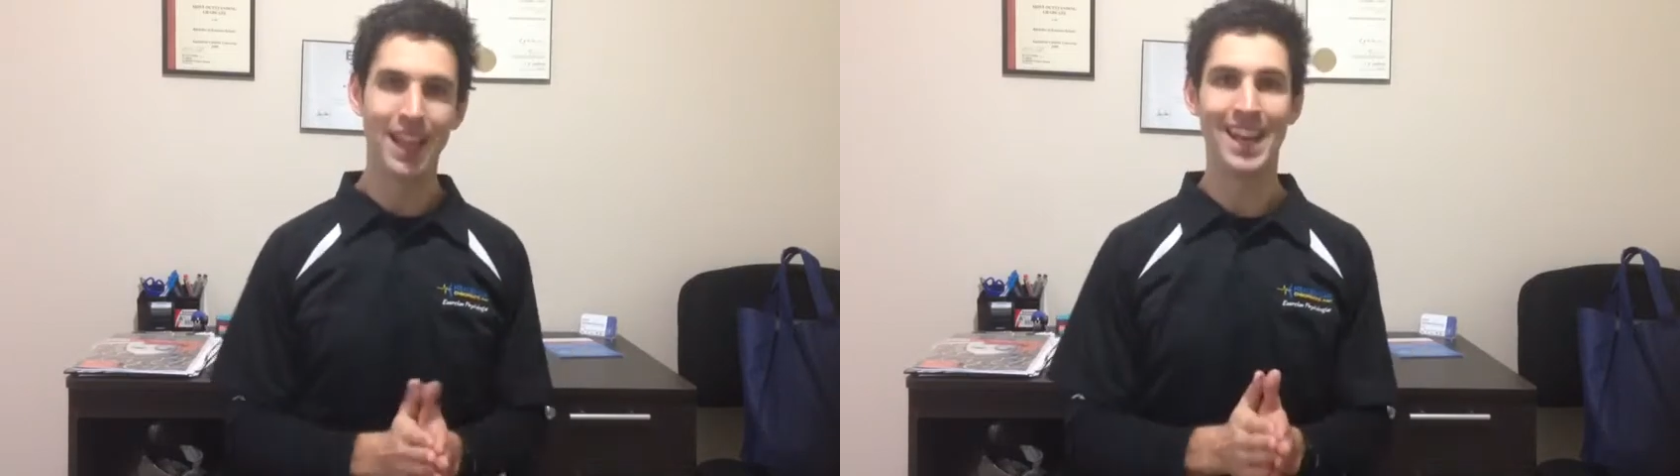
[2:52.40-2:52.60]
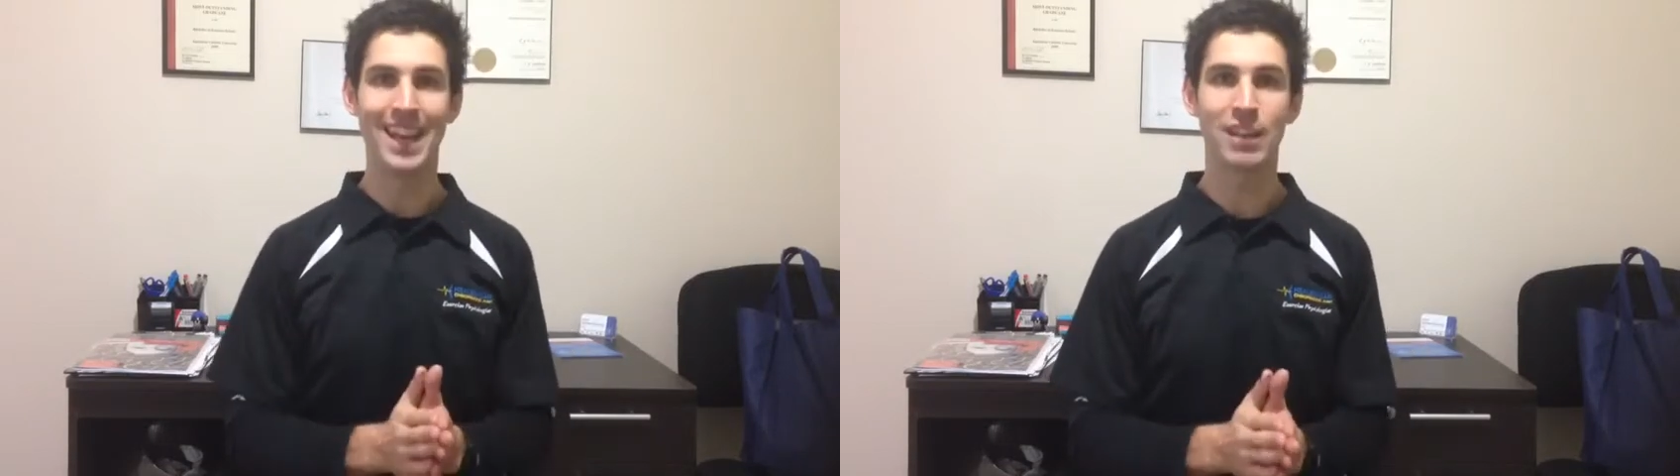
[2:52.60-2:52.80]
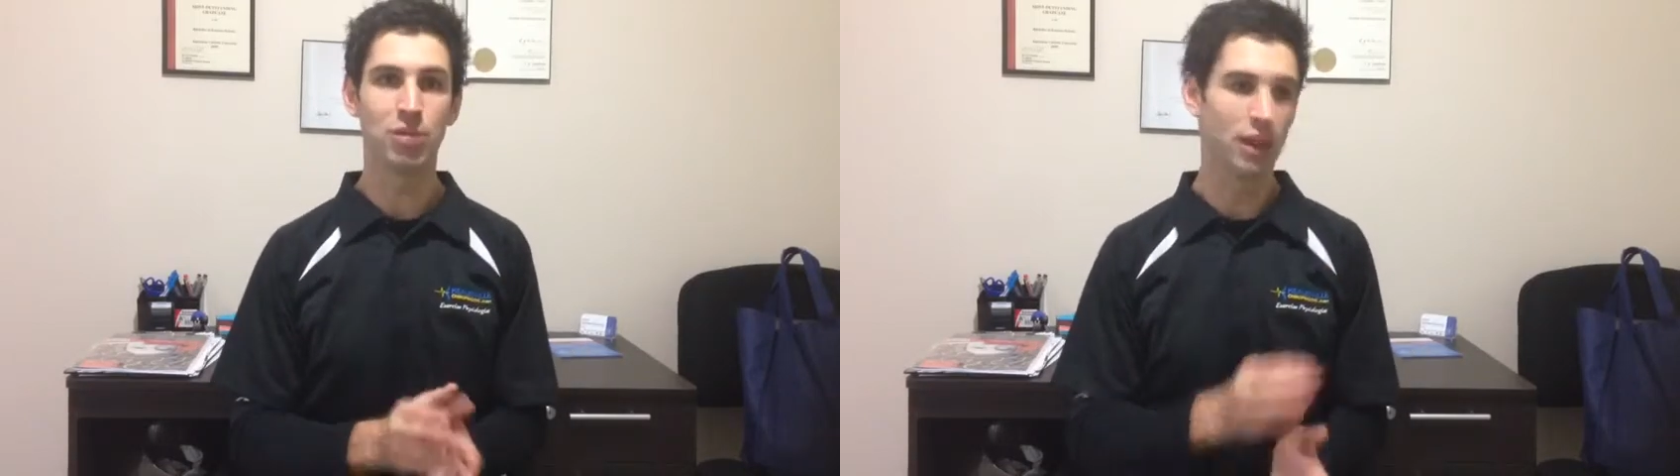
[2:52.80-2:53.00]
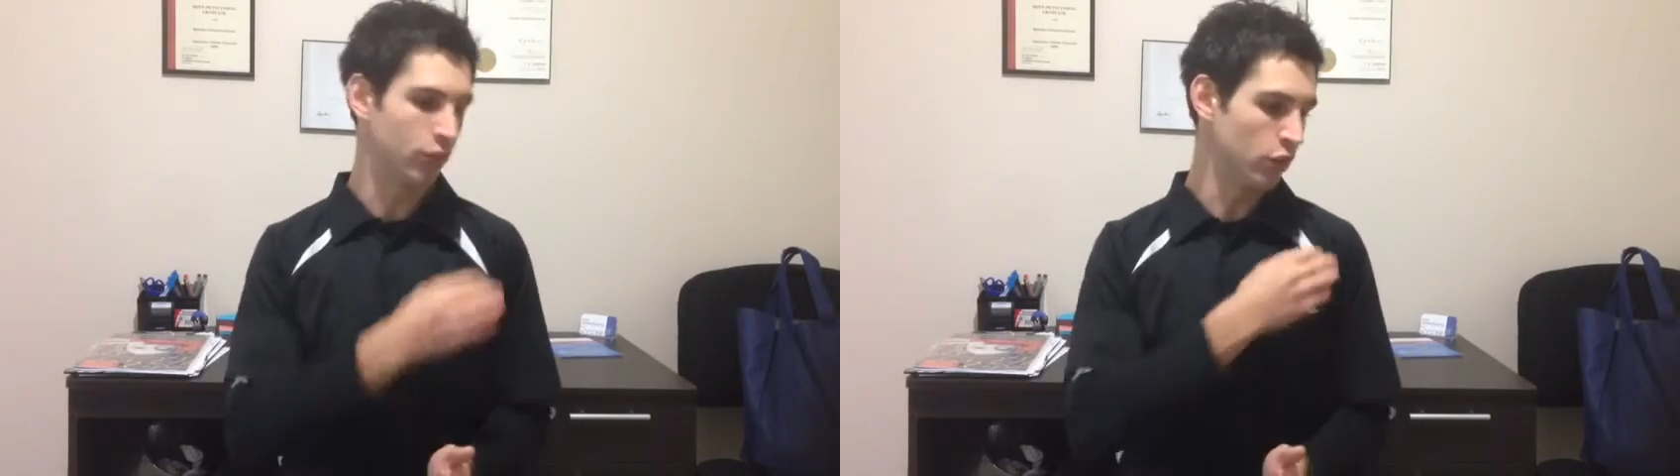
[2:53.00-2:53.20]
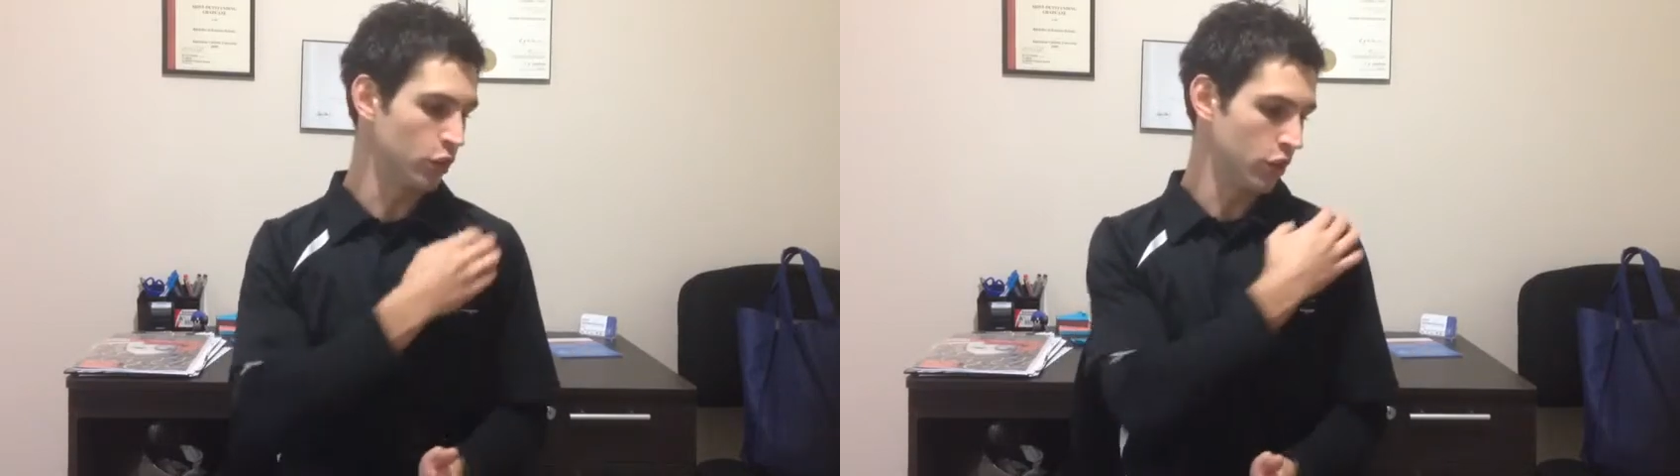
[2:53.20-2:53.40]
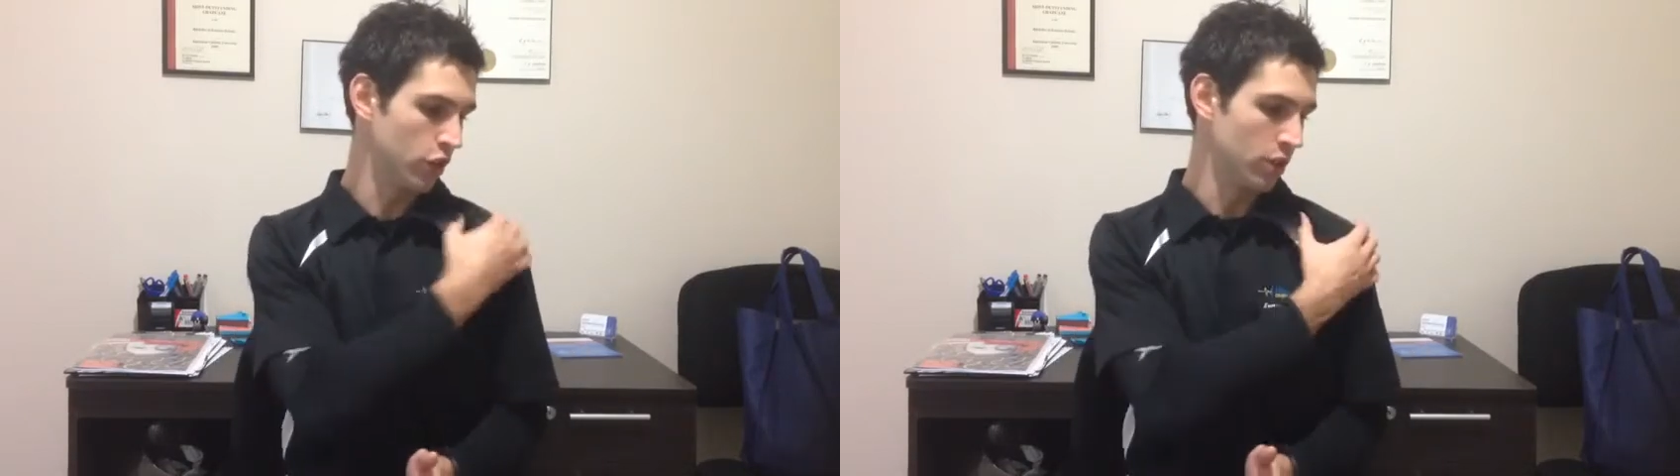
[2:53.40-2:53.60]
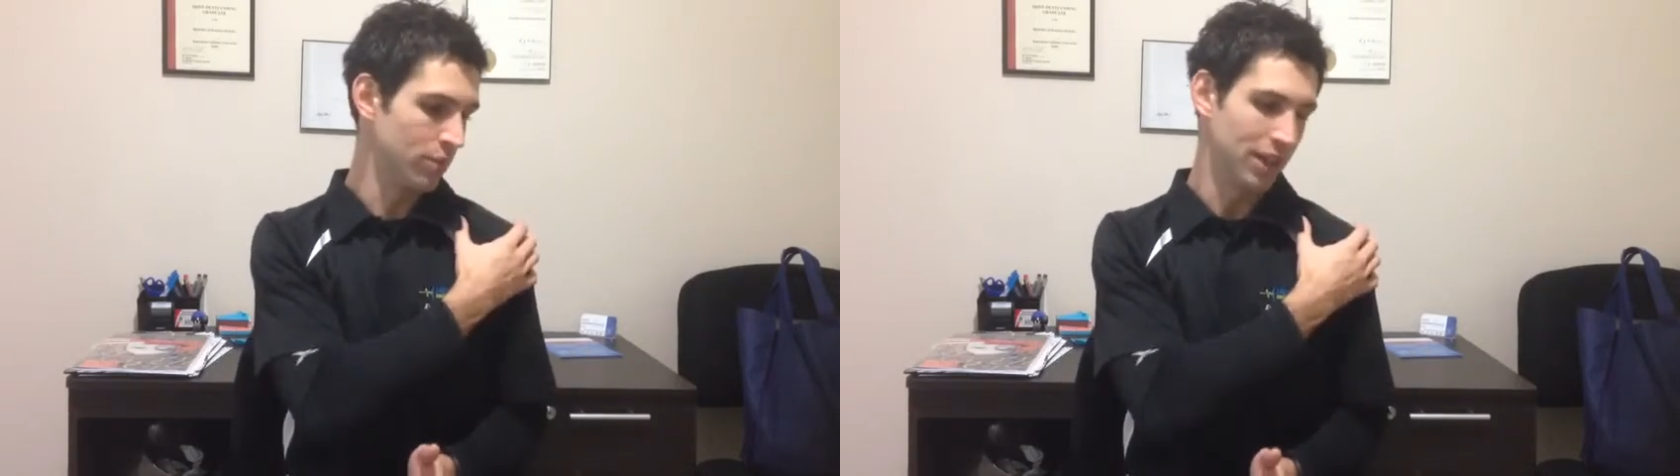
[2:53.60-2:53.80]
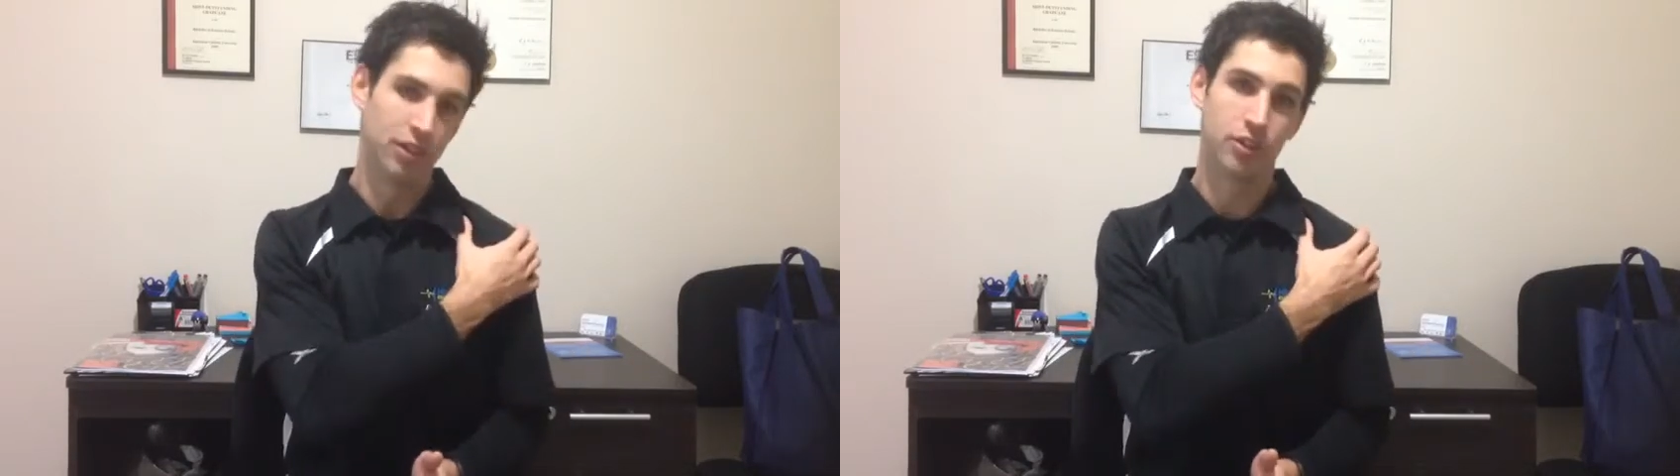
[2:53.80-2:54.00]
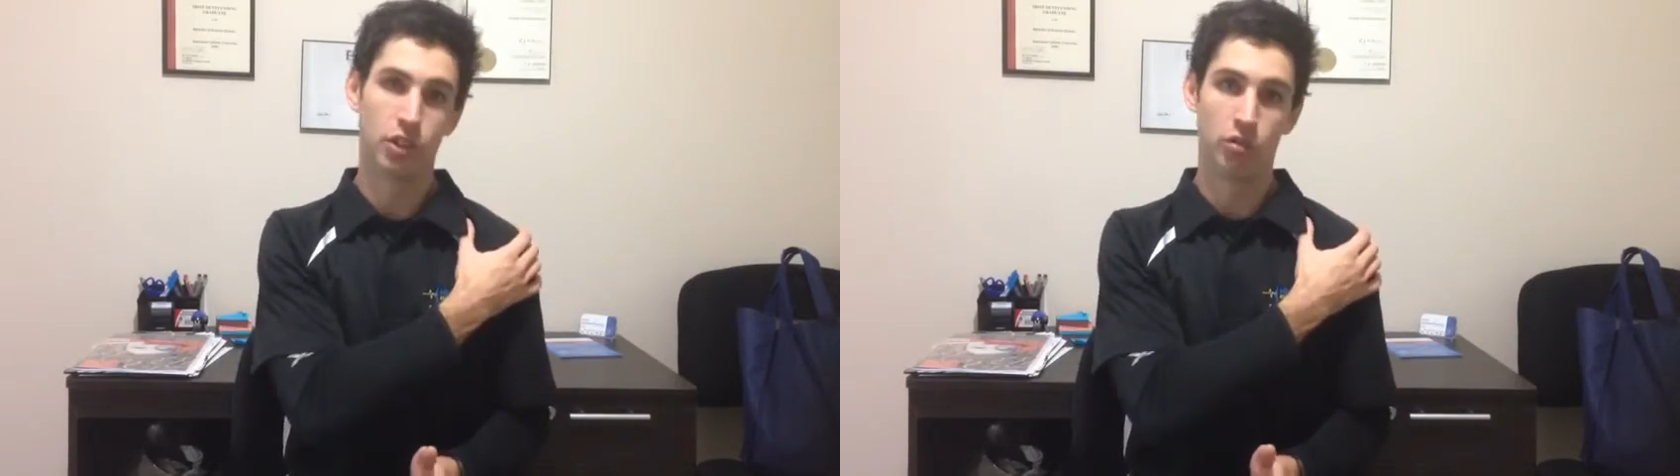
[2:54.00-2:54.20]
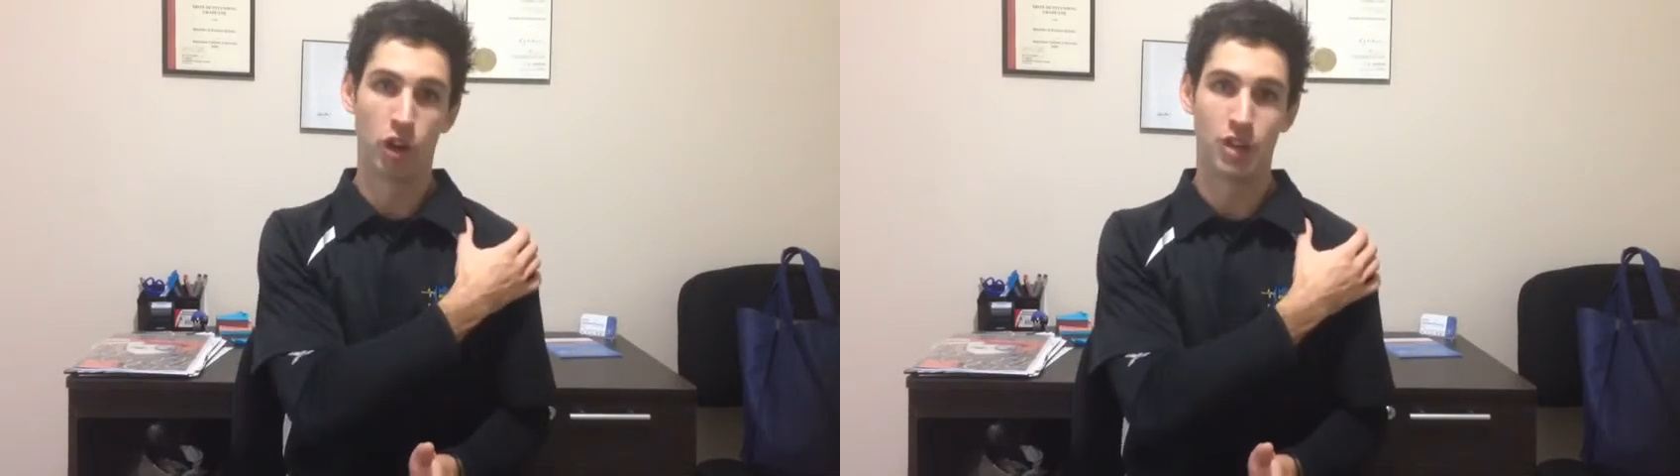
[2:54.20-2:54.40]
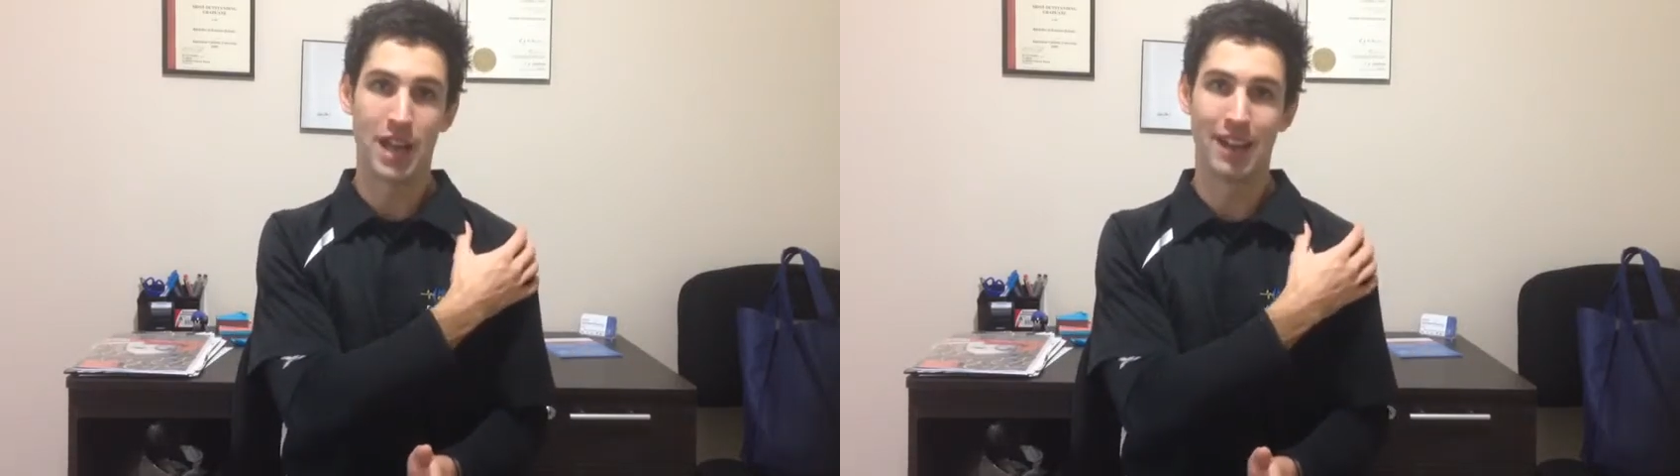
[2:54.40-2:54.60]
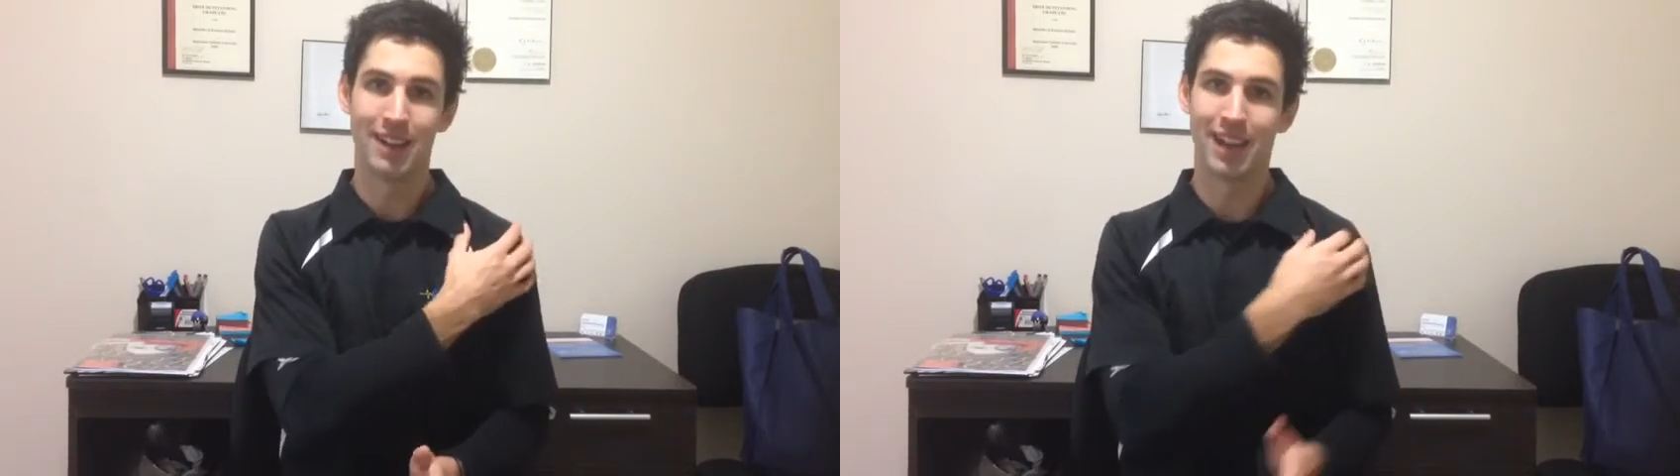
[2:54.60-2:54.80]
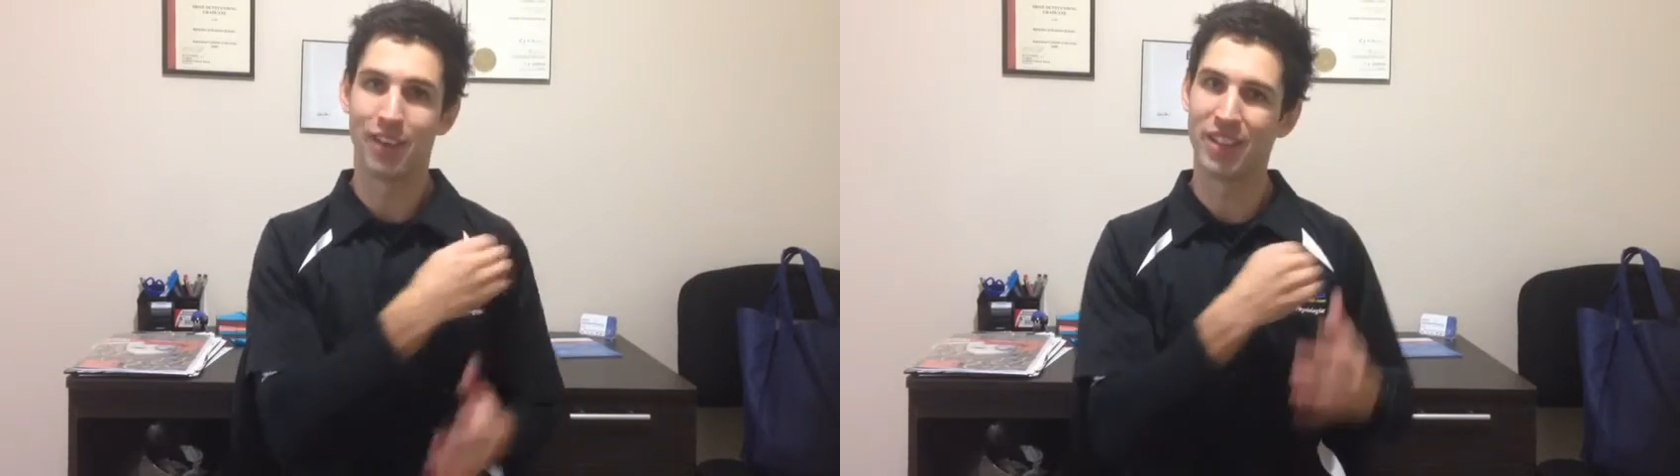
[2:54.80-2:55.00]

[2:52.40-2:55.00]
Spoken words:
Next one, for the muscles of your rotator cuff,